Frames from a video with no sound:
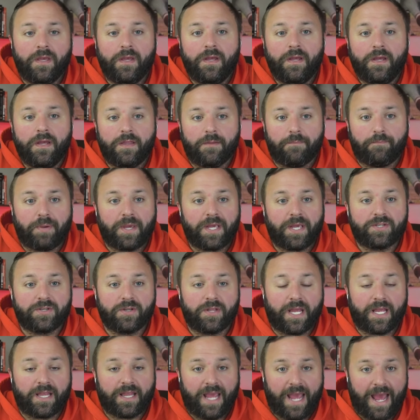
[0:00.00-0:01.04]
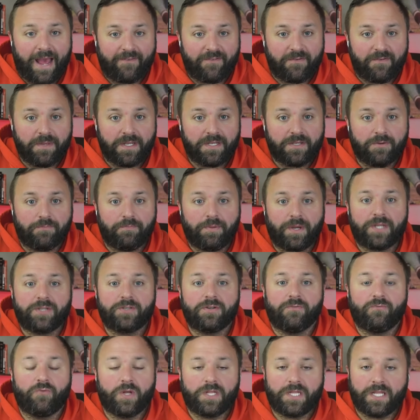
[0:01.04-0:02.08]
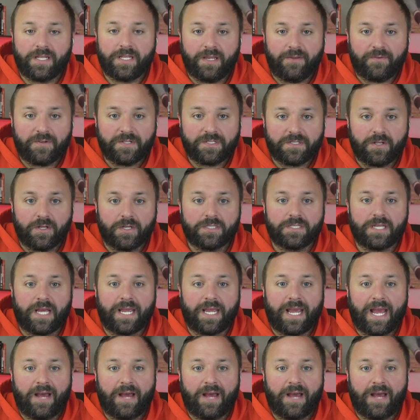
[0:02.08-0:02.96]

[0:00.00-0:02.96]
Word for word: the picture. Like, they have a mental picture of what the defense looks like,